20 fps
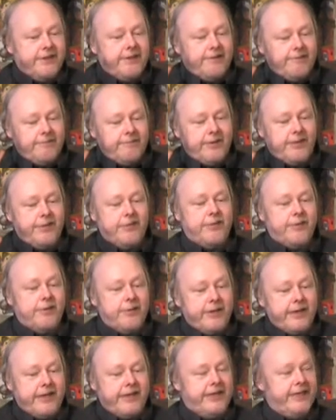for
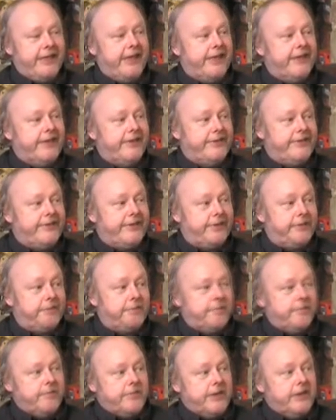30 years.
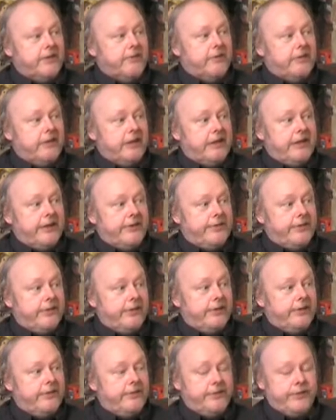You know, like
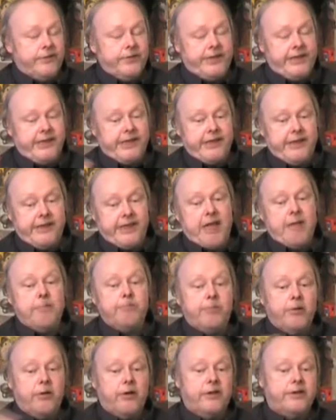sort of, so you can
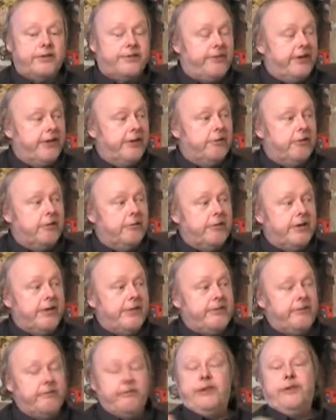get parts for it all the way
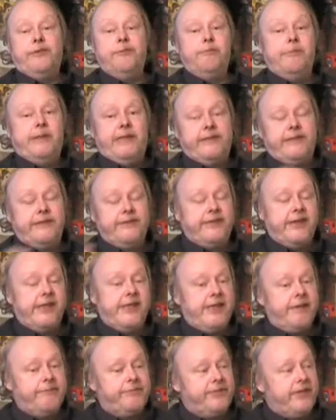through. It doesn't mean to
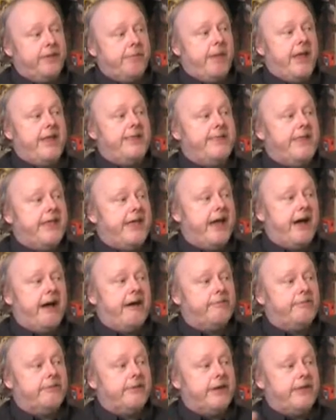say you have to mend it
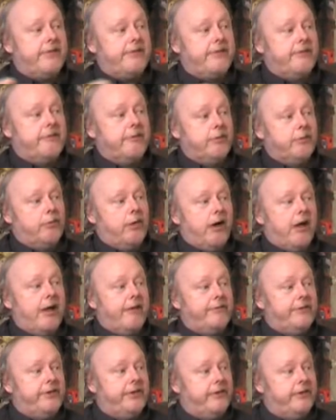halfway through or
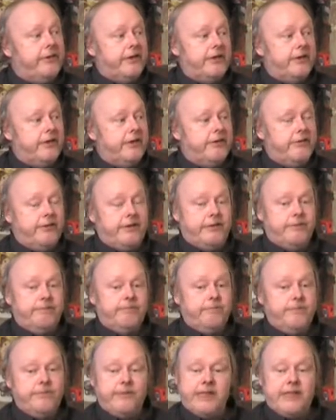whatever, or at
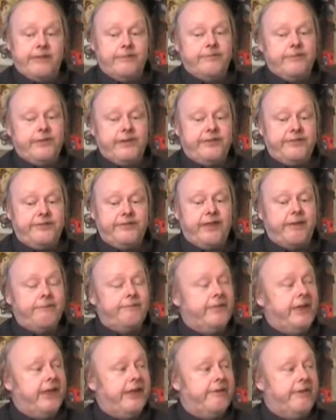even at
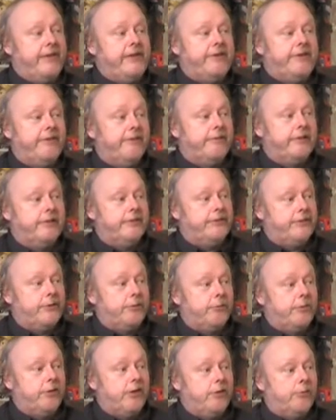7-year intervals or
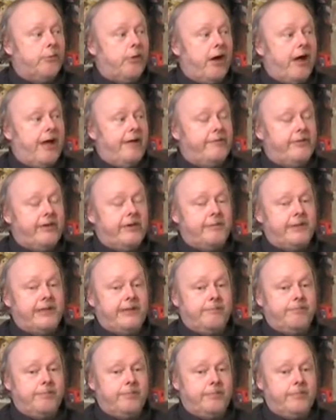whatever. I
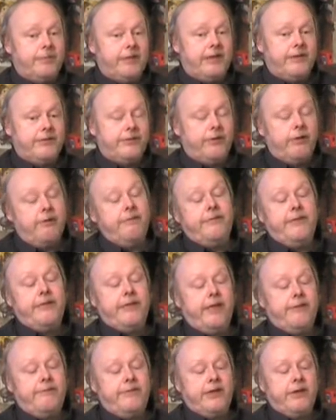mean, like sort
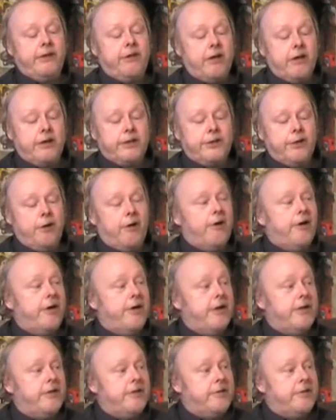of if you got a car,